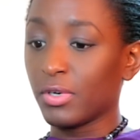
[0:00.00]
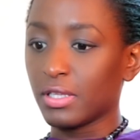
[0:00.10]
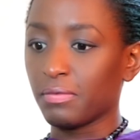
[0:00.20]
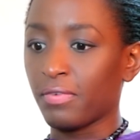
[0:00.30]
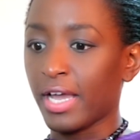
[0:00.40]

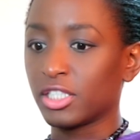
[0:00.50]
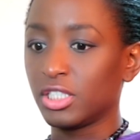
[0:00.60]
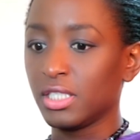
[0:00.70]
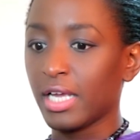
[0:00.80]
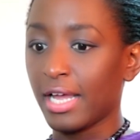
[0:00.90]
month, in fact,
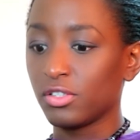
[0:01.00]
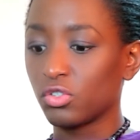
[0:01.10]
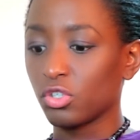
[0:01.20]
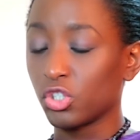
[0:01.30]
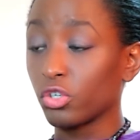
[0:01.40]
she had
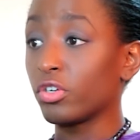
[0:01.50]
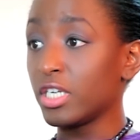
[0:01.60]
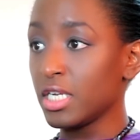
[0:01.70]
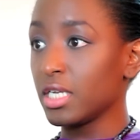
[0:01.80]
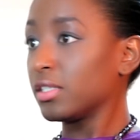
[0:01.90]
surgery on her
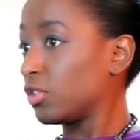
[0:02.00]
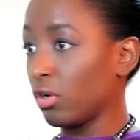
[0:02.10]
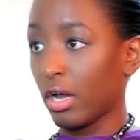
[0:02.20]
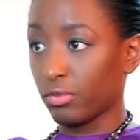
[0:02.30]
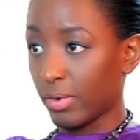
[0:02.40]
knee. This is
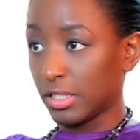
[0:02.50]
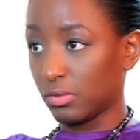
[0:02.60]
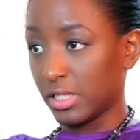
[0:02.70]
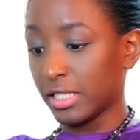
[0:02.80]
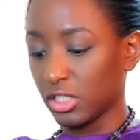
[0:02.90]
not arthritis
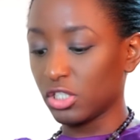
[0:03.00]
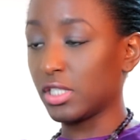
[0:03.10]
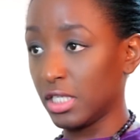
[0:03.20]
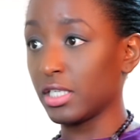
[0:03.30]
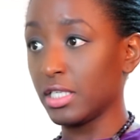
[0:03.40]
related, she
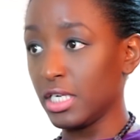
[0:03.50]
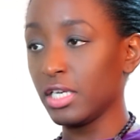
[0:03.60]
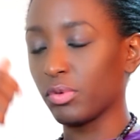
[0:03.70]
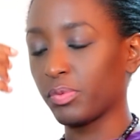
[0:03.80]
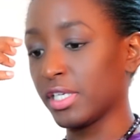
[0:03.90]
just needed
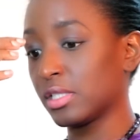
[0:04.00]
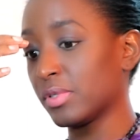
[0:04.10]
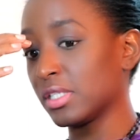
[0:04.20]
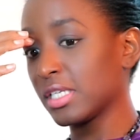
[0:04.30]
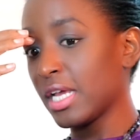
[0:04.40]
knee
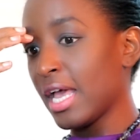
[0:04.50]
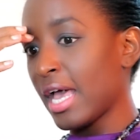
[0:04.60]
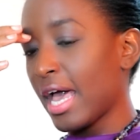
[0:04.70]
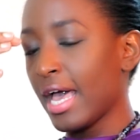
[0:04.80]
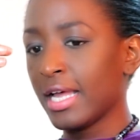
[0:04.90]
replacement.
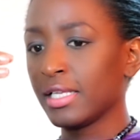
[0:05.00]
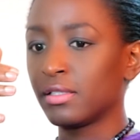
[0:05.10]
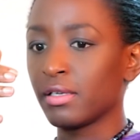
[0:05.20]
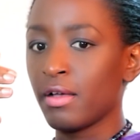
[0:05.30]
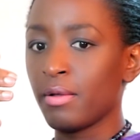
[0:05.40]
And
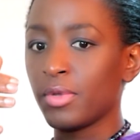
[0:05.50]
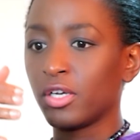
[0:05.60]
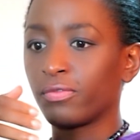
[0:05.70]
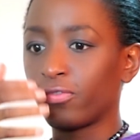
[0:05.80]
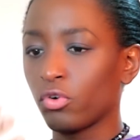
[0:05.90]

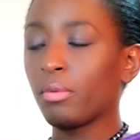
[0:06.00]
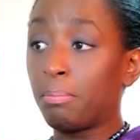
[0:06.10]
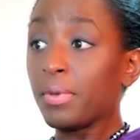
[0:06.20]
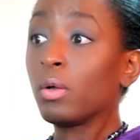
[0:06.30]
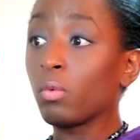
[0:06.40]
for a
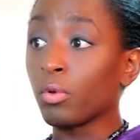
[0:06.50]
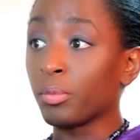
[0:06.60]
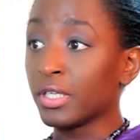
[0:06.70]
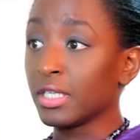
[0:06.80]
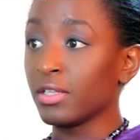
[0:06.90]
big
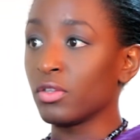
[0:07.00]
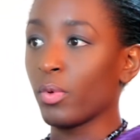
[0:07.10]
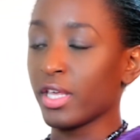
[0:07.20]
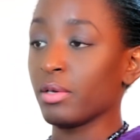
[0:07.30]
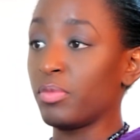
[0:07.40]
woman, in the
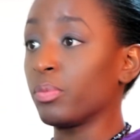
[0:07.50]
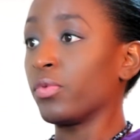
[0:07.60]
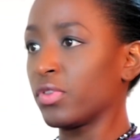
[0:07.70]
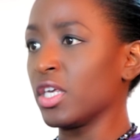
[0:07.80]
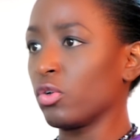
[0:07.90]
way that people
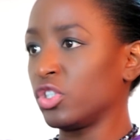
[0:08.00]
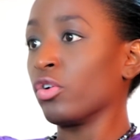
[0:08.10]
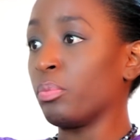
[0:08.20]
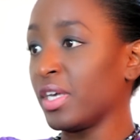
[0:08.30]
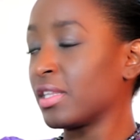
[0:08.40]
think
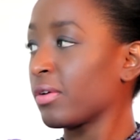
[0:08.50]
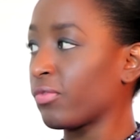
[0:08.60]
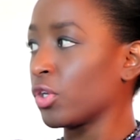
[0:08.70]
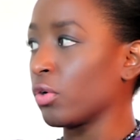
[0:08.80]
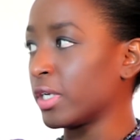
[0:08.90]
you're big,
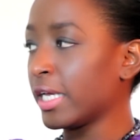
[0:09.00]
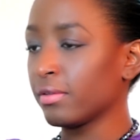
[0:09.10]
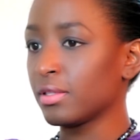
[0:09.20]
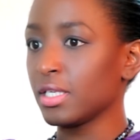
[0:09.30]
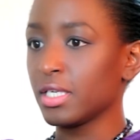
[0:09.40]
therefore you're
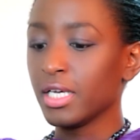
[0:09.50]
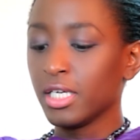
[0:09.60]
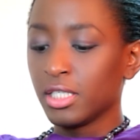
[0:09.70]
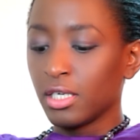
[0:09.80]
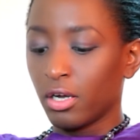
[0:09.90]
unhealthy,
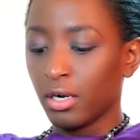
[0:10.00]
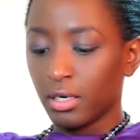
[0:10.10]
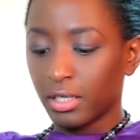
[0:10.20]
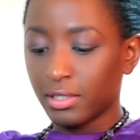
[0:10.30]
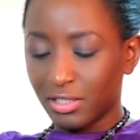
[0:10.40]

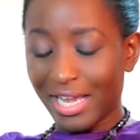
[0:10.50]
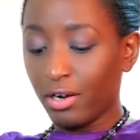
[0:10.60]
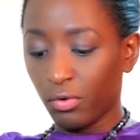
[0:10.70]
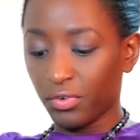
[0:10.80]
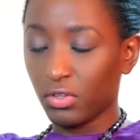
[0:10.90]
she had
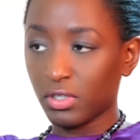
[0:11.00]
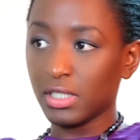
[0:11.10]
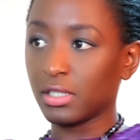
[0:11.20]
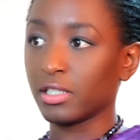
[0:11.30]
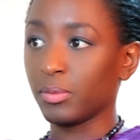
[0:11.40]
over
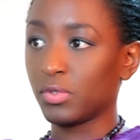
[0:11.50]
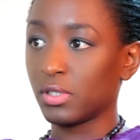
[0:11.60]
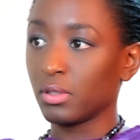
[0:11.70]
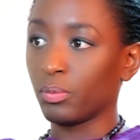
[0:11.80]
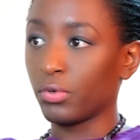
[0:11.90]
30
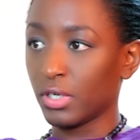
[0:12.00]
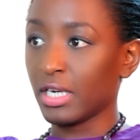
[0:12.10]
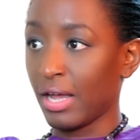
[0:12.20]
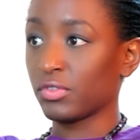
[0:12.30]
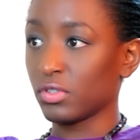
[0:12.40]
clips put
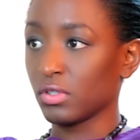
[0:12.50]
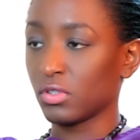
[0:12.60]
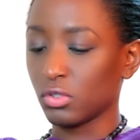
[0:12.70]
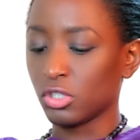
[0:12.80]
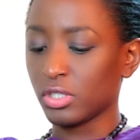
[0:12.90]
in after the
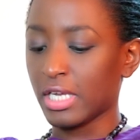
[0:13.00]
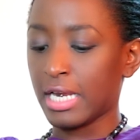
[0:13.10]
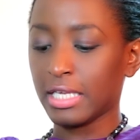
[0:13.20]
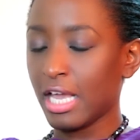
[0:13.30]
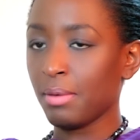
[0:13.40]
surgery,
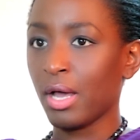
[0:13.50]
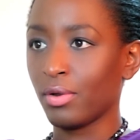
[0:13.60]
and it came